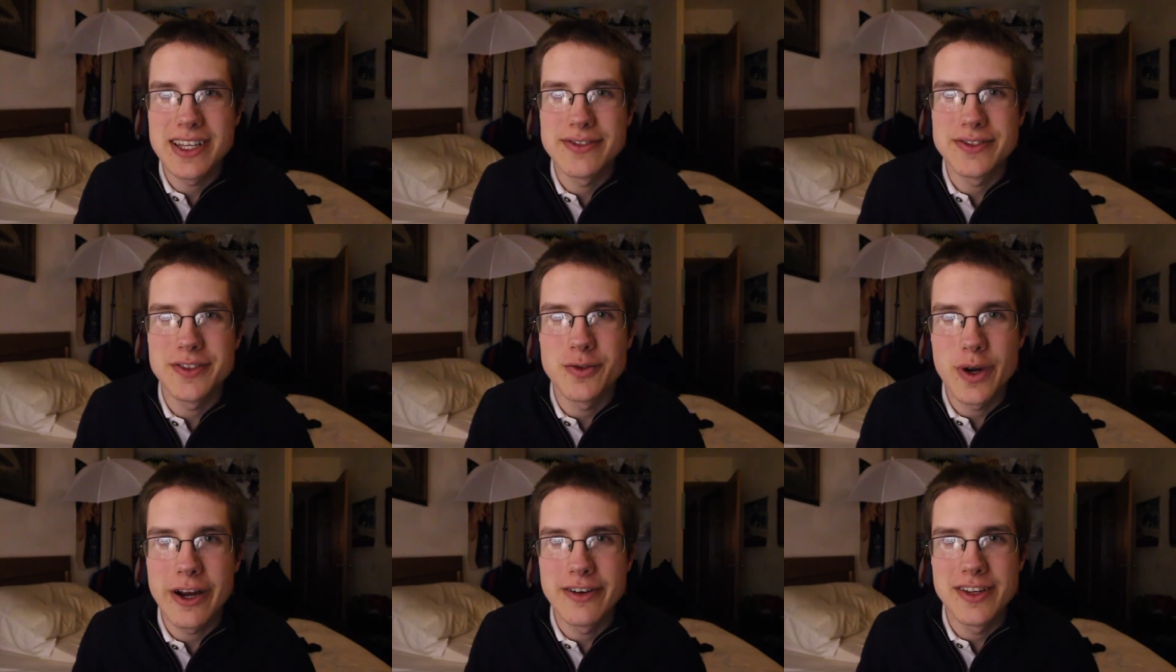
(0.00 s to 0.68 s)
level
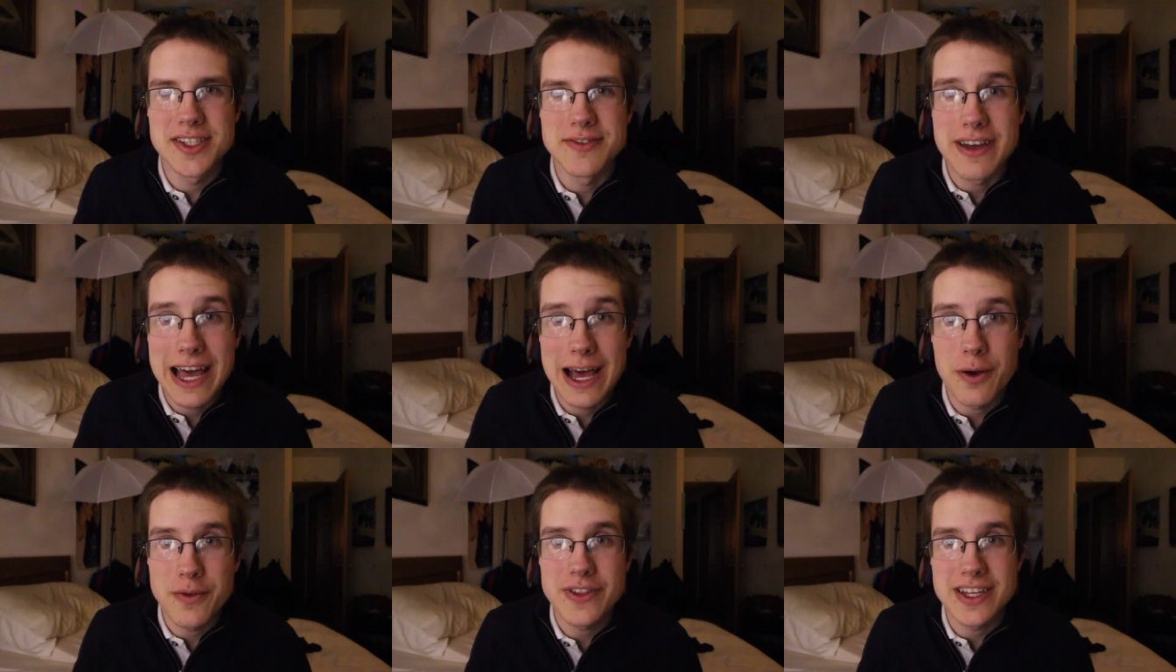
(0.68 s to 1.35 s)
awareness of
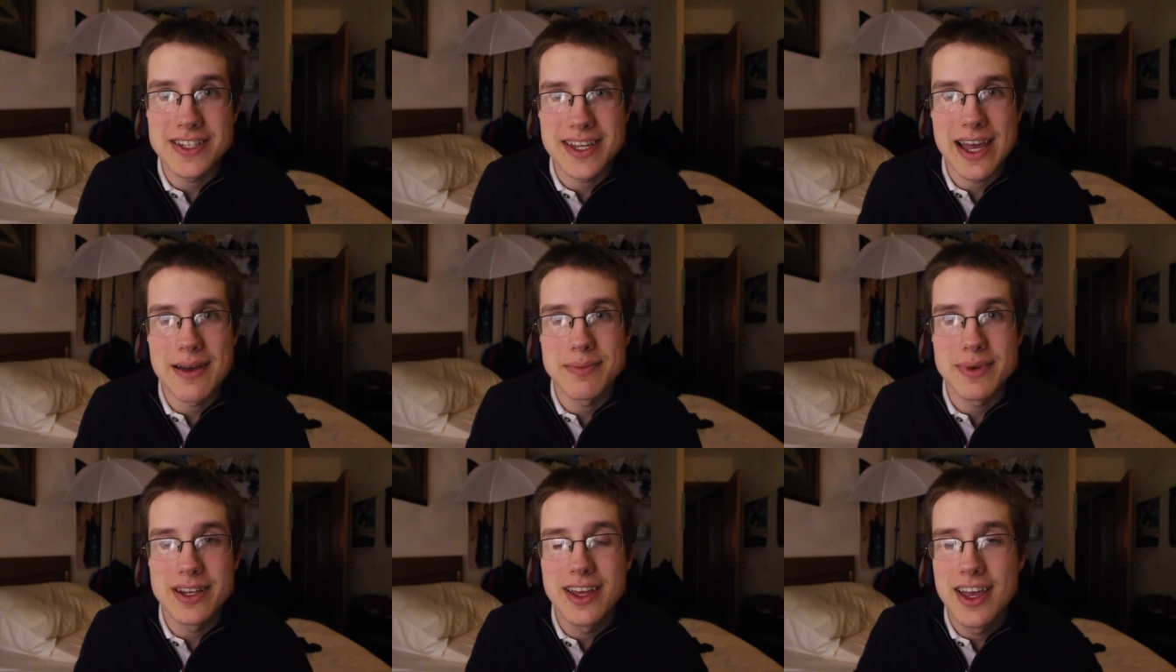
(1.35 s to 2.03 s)
how things
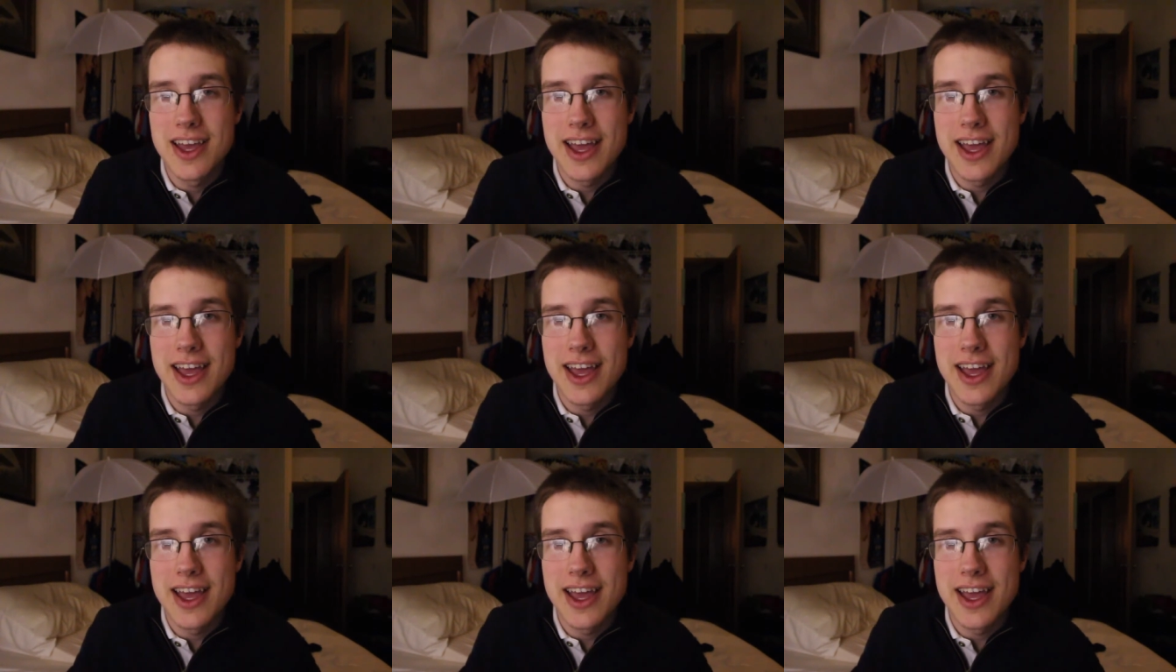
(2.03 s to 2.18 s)
happen